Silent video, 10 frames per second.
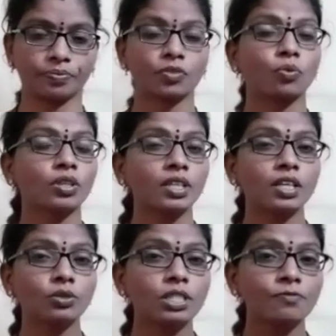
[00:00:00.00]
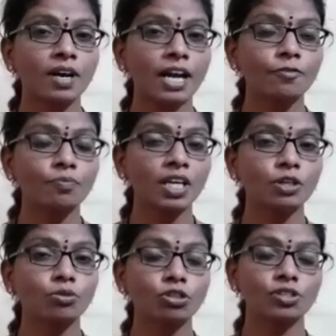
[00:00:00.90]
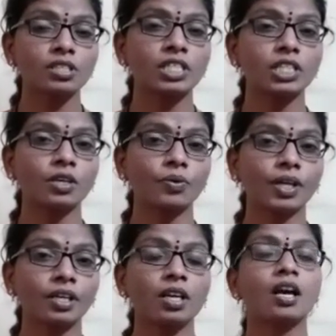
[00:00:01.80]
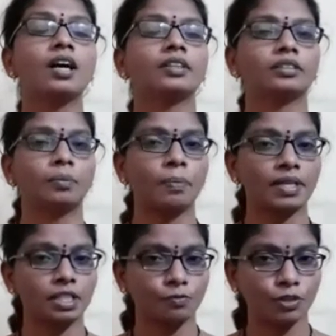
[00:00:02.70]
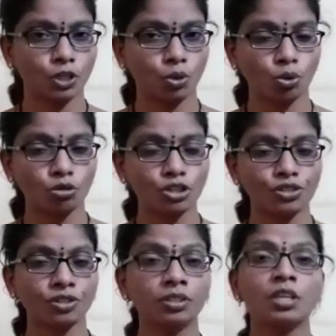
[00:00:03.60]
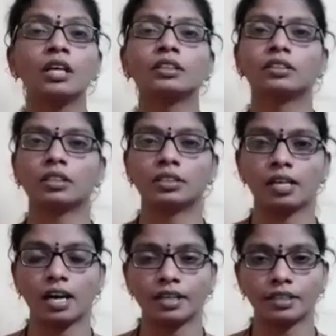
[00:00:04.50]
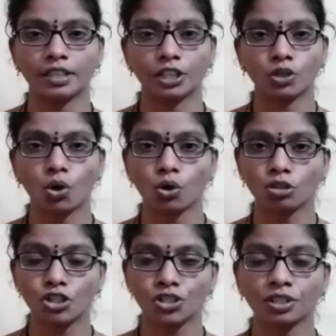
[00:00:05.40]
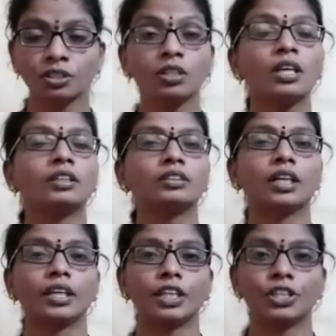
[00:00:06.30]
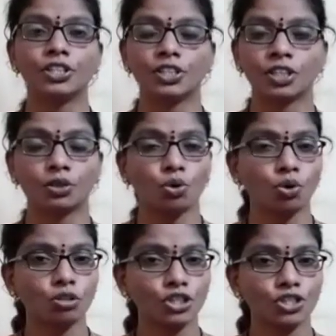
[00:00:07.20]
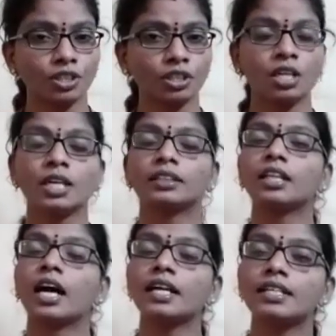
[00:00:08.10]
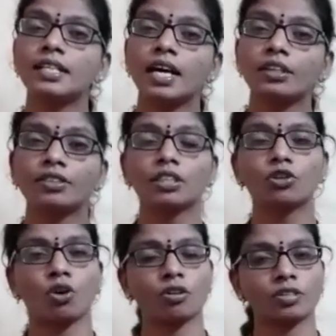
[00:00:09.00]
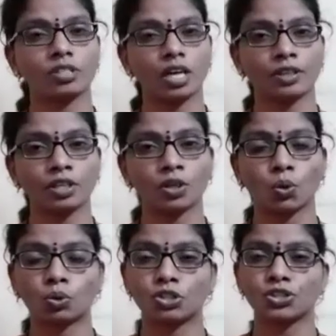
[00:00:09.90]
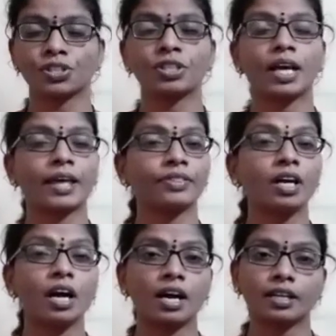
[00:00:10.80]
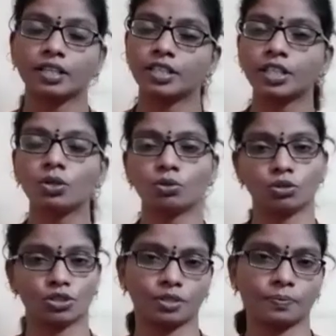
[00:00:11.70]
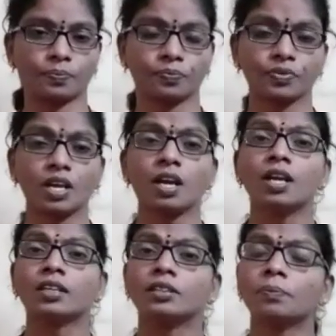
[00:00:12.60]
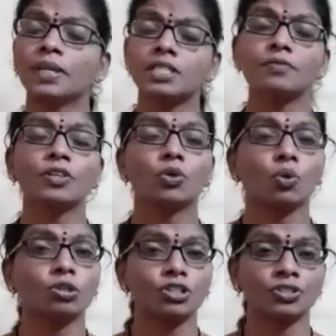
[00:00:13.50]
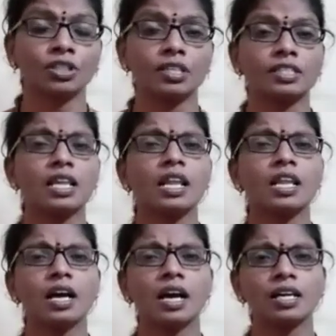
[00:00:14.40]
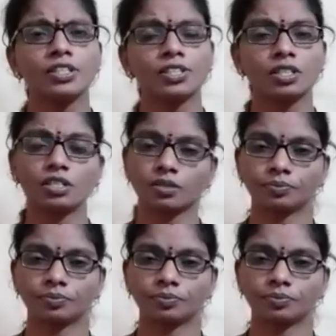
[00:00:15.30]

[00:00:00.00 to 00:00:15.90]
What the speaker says: What are those 5 main oceans, children? The Pacific Ocean, the Atlantic Ocean, the Indian Ocean, the Antarctic or Southern Ocean, and the Arctic Ocean. The Pacific Ocean is the largest